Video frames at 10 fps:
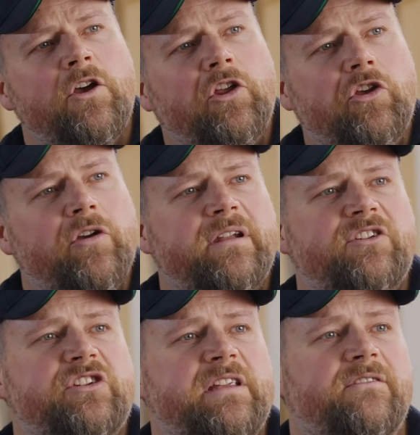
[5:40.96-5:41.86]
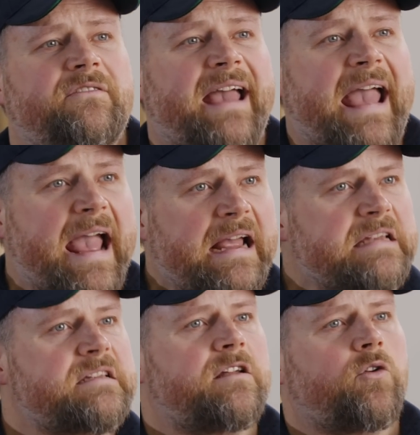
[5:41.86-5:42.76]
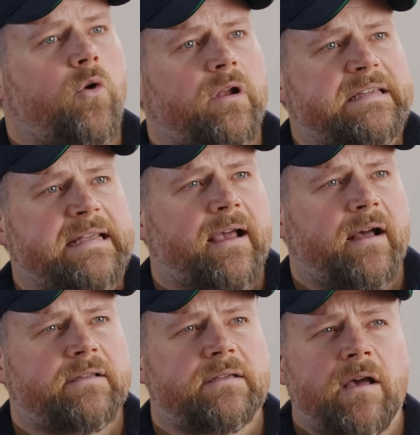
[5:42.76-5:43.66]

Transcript: You can achieve excellent quality cuts